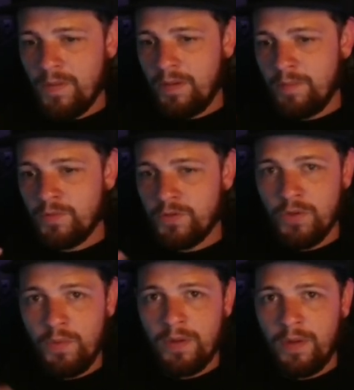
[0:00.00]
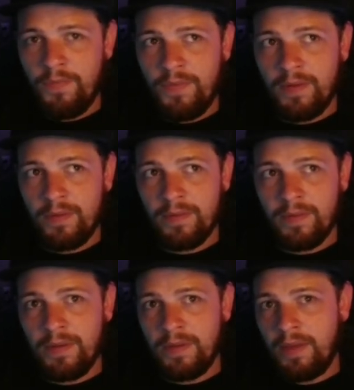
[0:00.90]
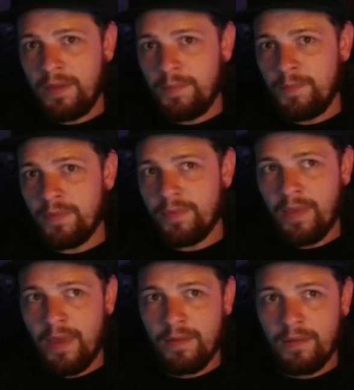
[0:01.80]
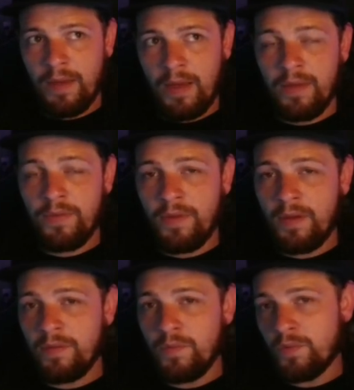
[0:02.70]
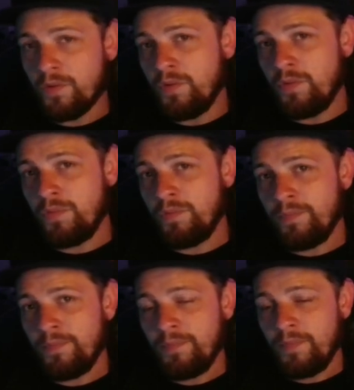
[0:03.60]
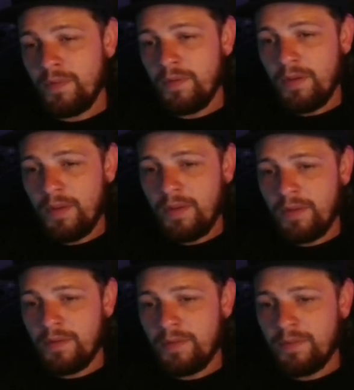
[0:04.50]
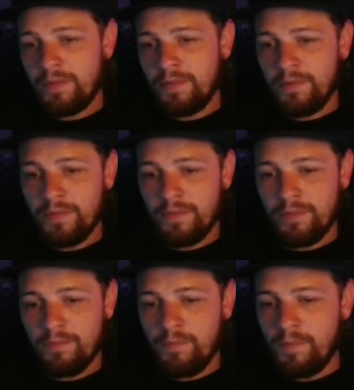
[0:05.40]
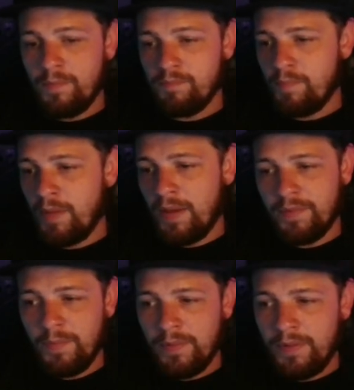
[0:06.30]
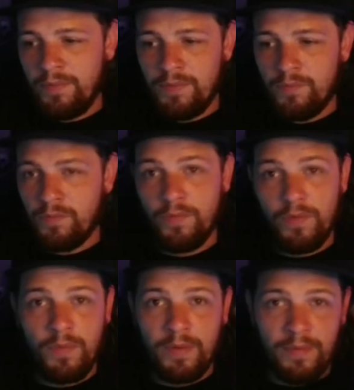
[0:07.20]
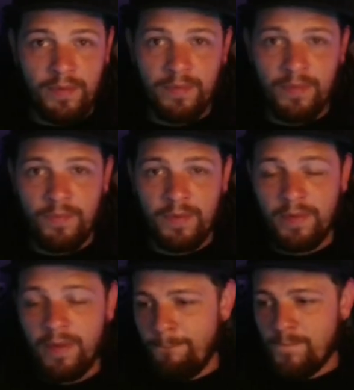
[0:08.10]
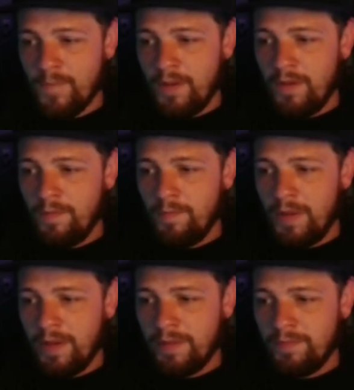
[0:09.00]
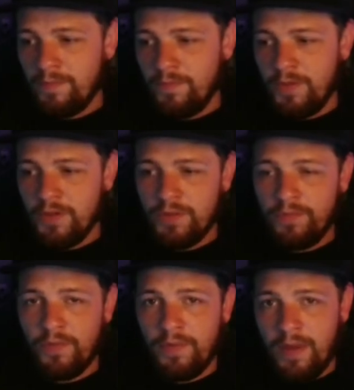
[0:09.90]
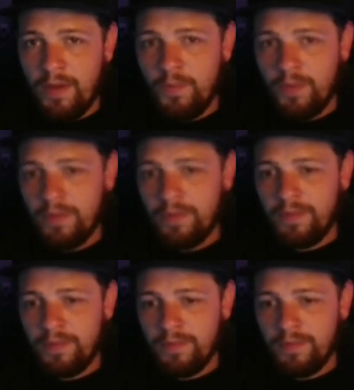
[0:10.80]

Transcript: Showing off things in games that I thought were cool and possibly even reviewing things, stuff like that. My vision for that was,